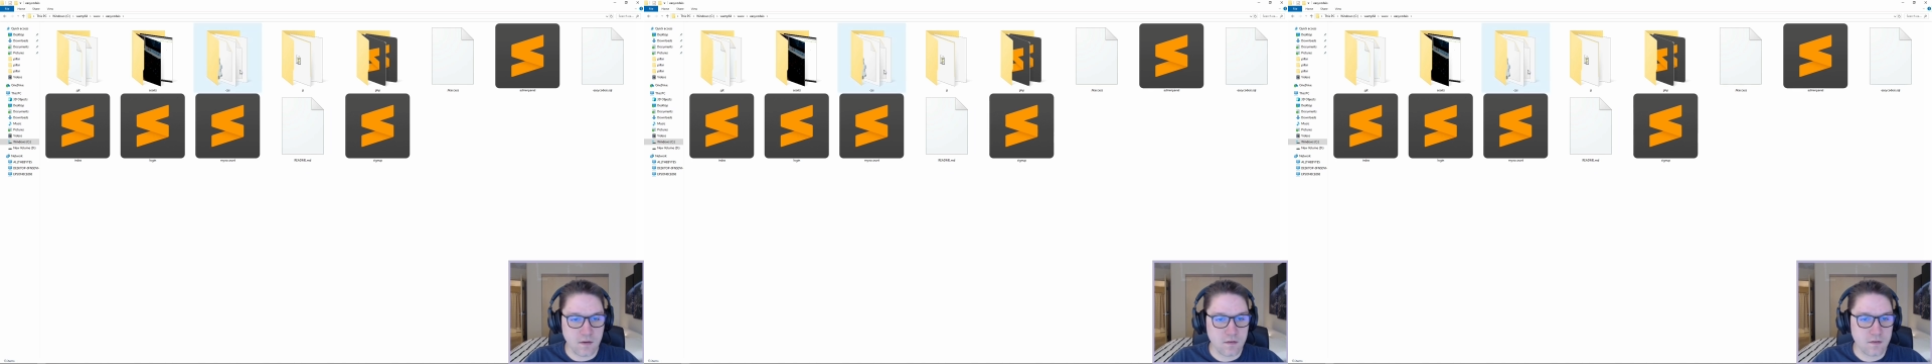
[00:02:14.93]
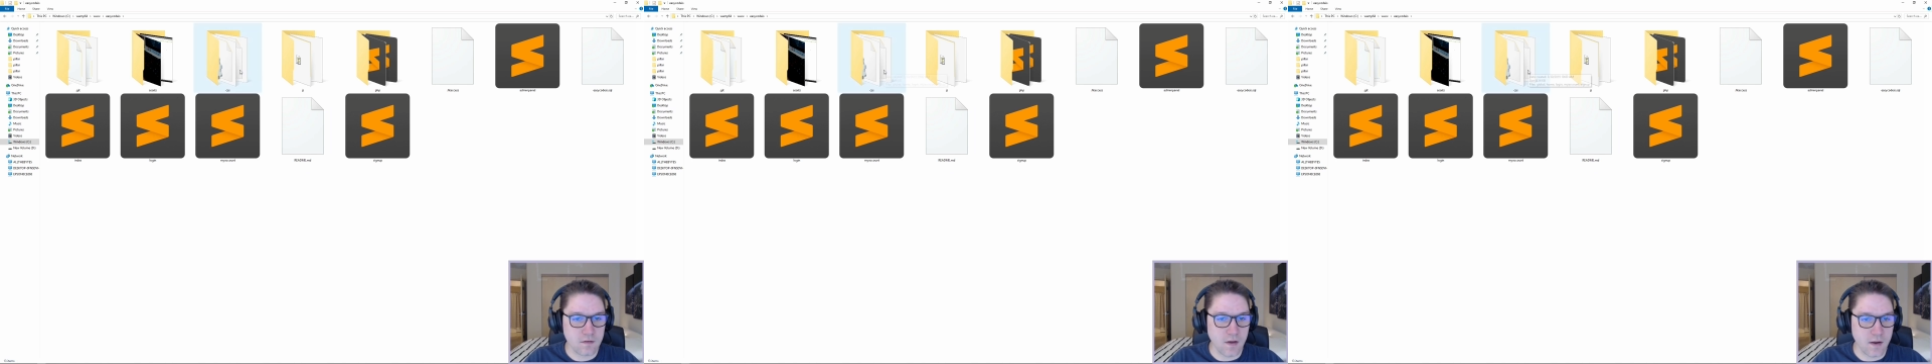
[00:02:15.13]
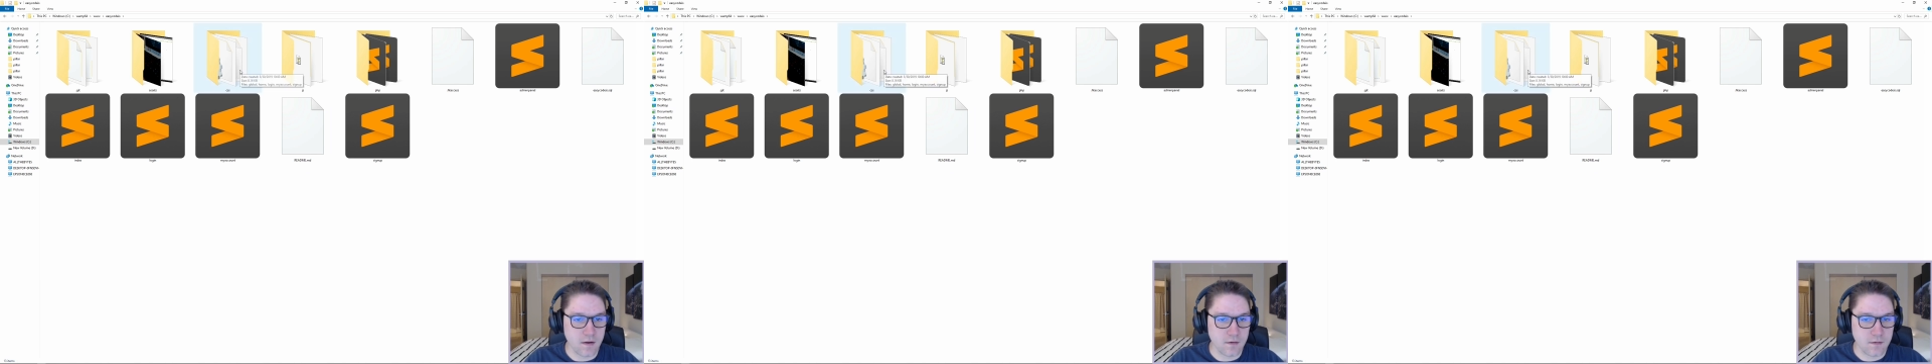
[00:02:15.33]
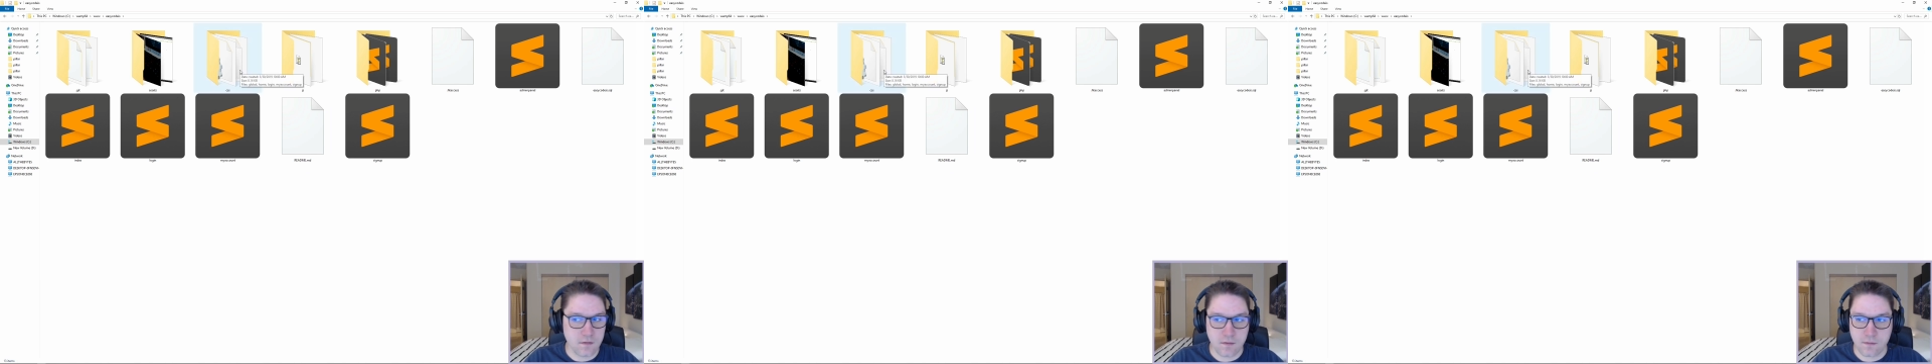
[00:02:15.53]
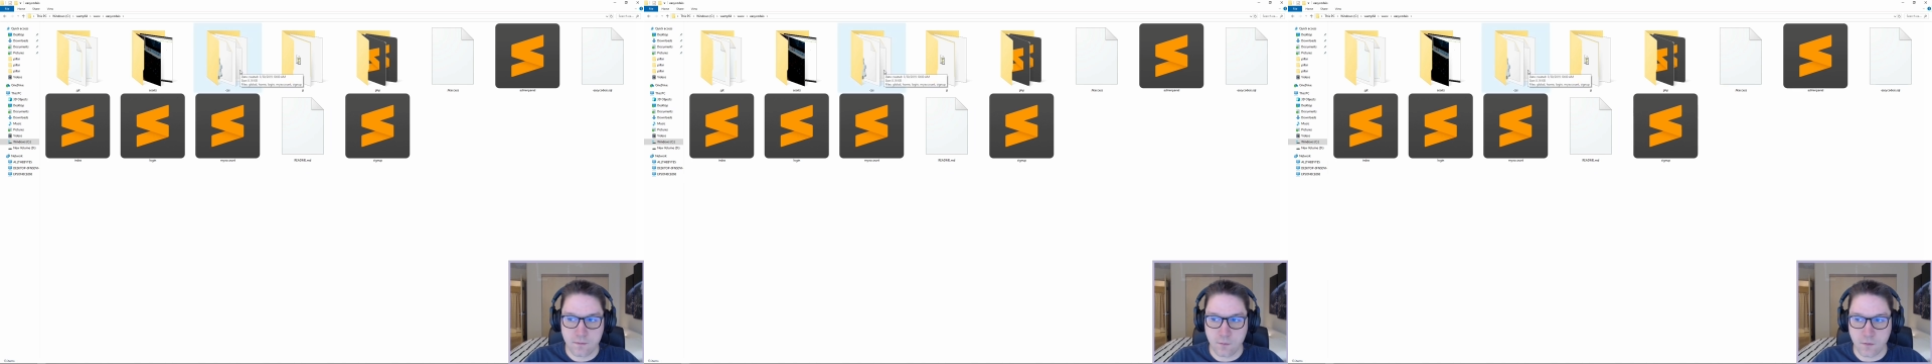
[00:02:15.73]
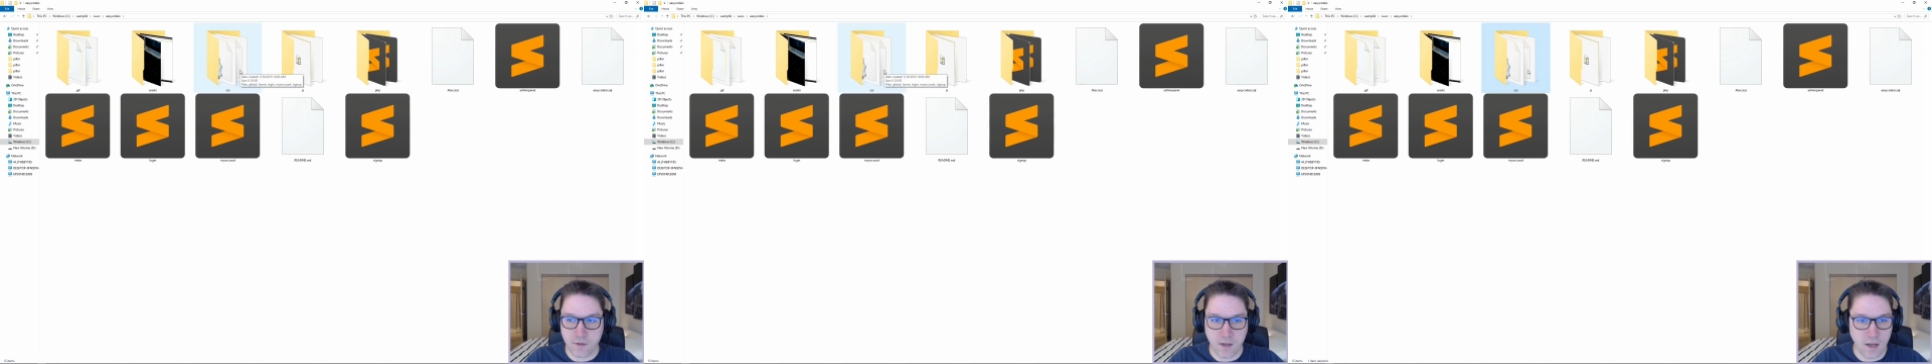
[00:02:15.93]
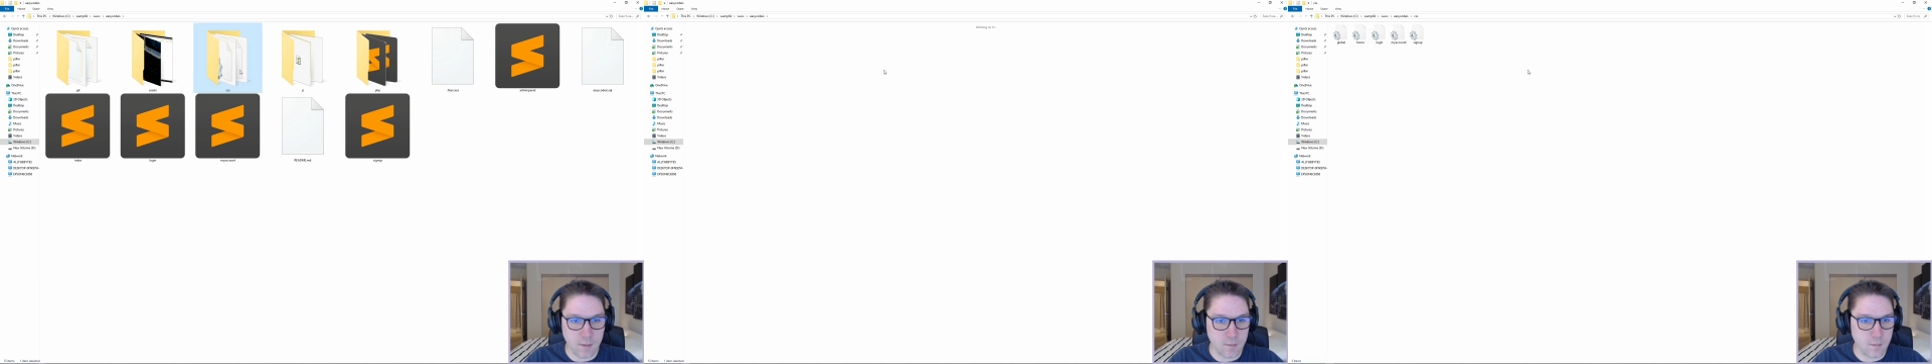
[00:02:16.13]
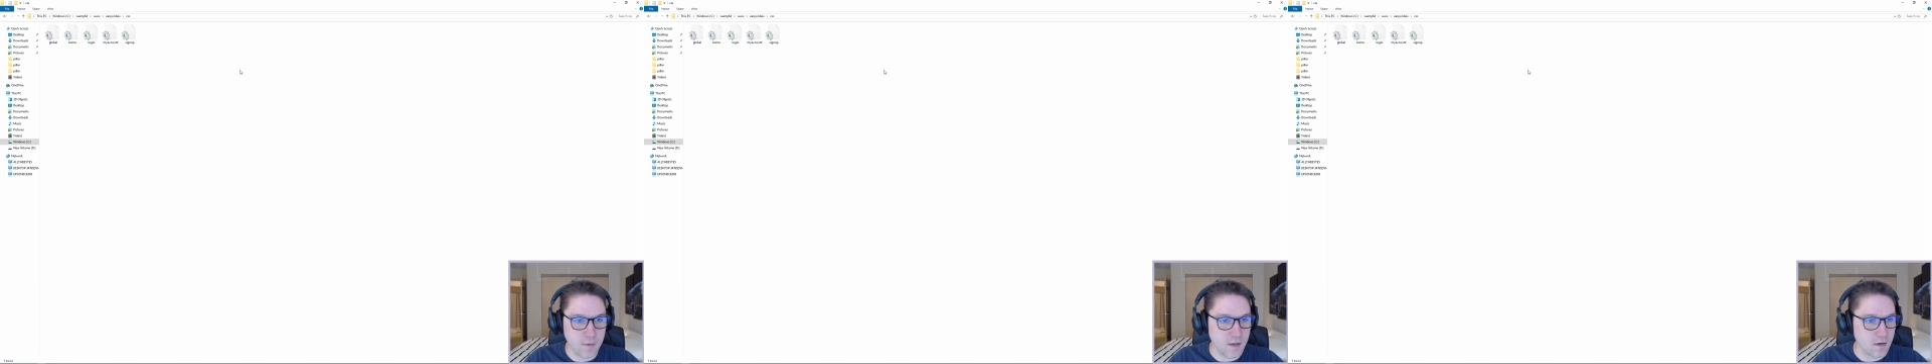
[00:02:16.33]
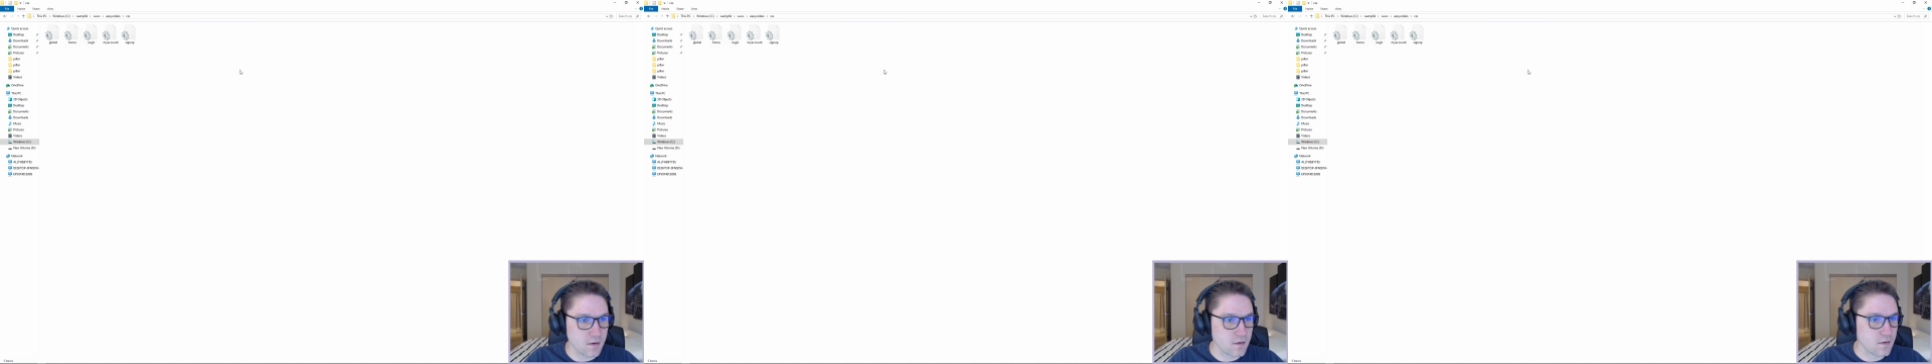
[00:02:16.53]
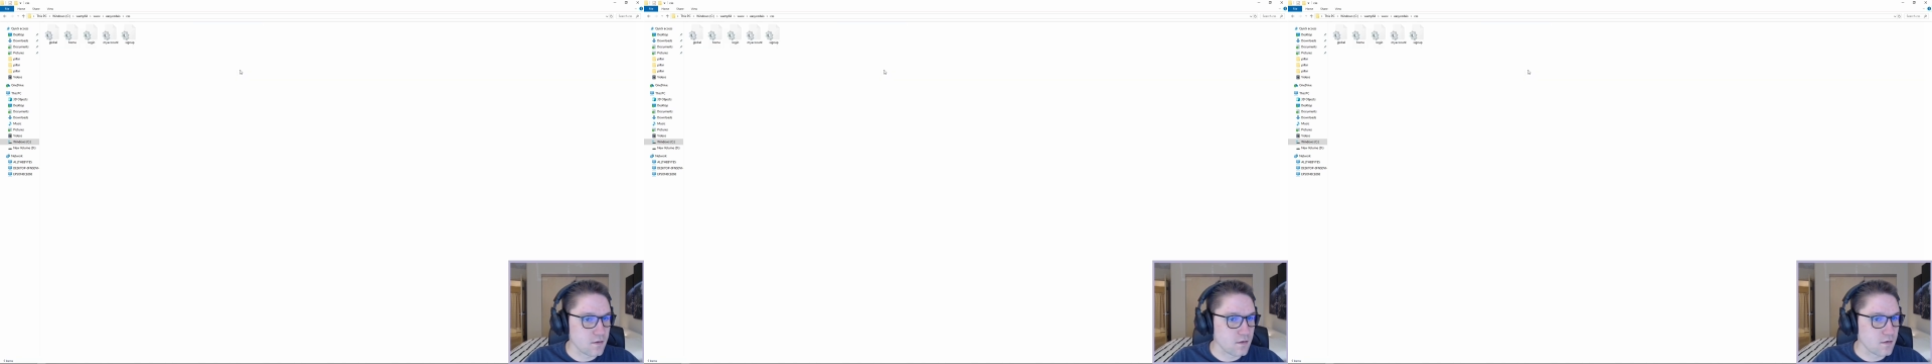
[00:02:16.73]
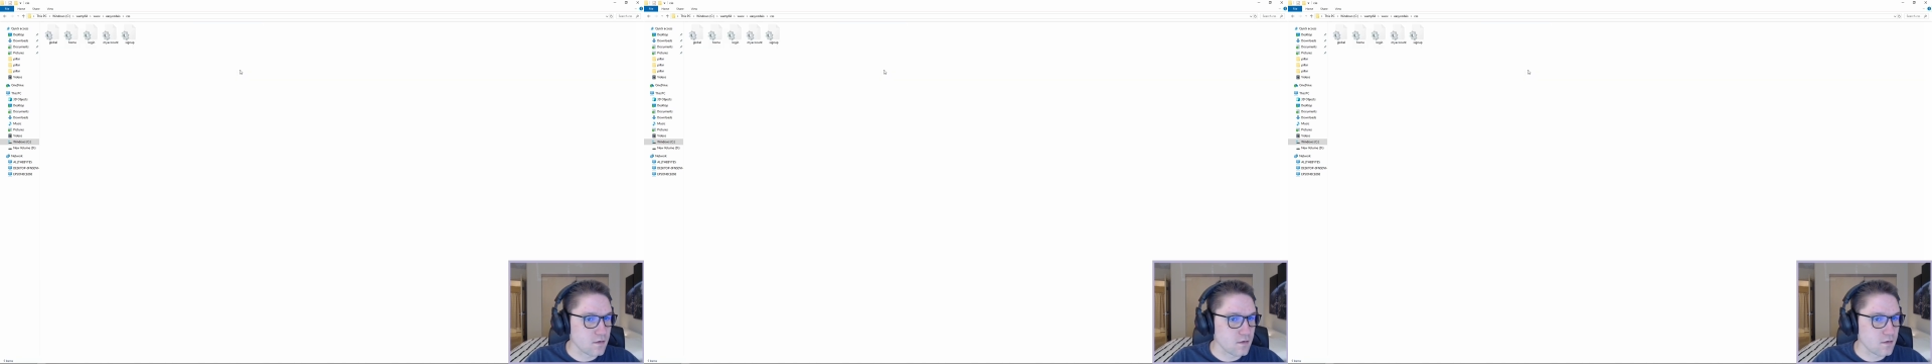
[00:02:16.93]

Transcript: styles for the admin panel.